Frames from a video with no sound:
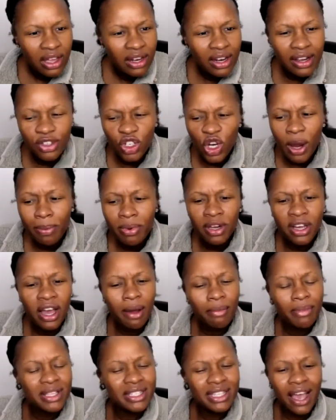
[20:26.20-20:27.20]
Now drop in the
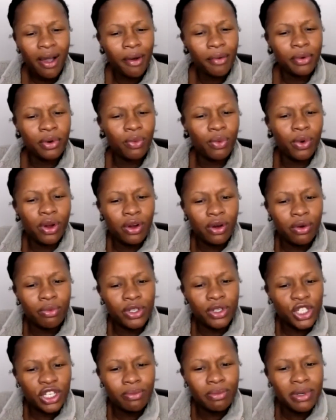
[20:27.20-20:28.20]
comments, how in the world
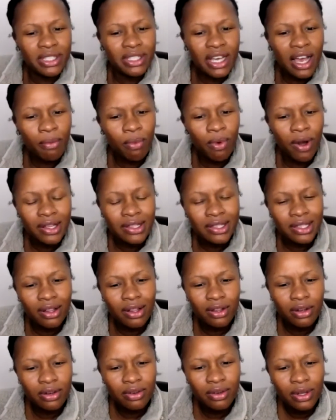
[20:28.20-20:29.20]
would she be top wine
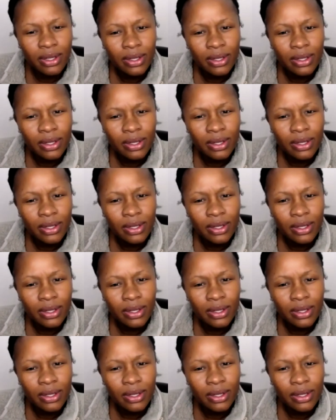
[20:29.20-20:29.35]
seller?